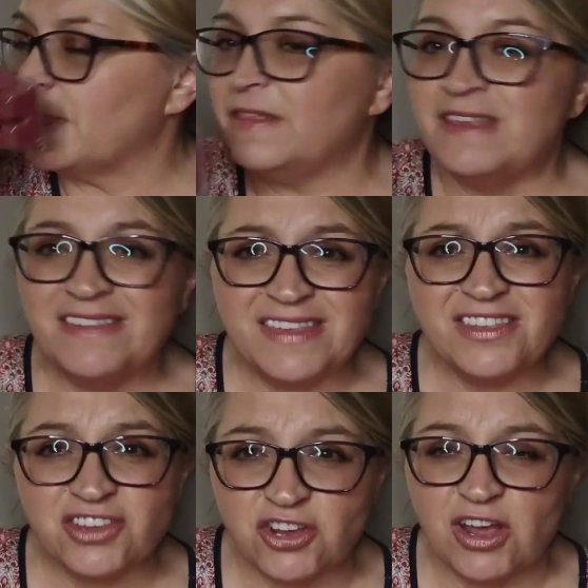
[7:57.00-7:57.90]
And this
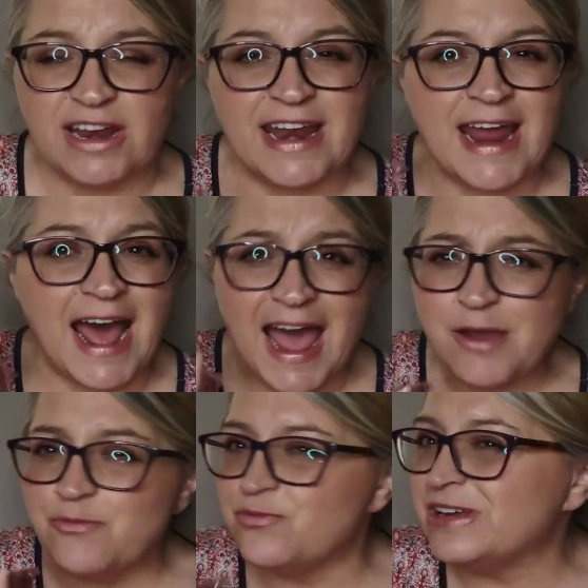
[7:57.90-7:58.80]
is good. And
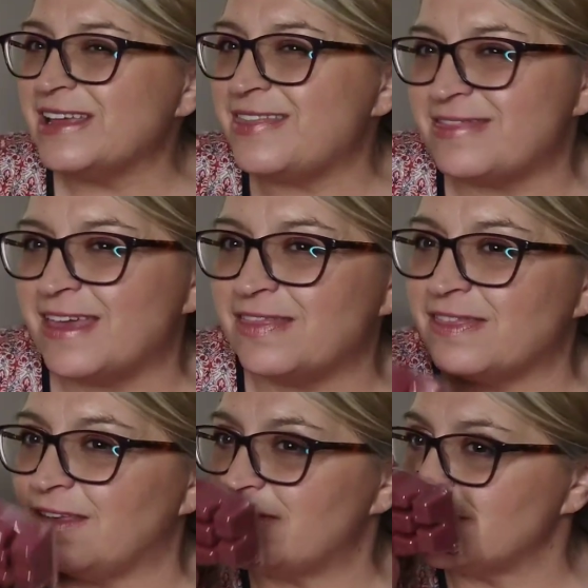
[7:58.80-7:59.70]
I really think
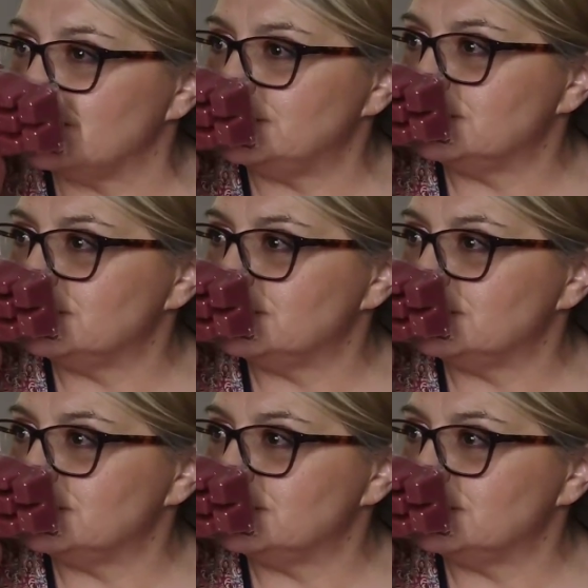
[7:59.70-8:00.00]
this,